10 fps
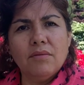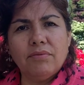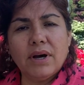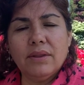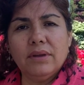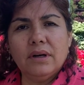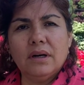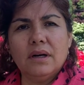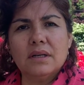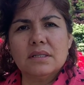
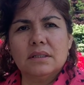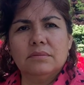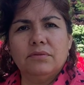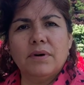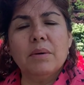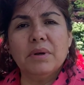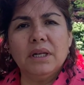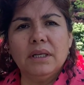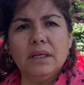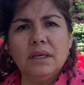fathers,
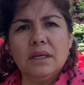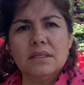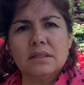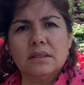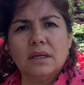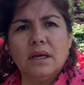families,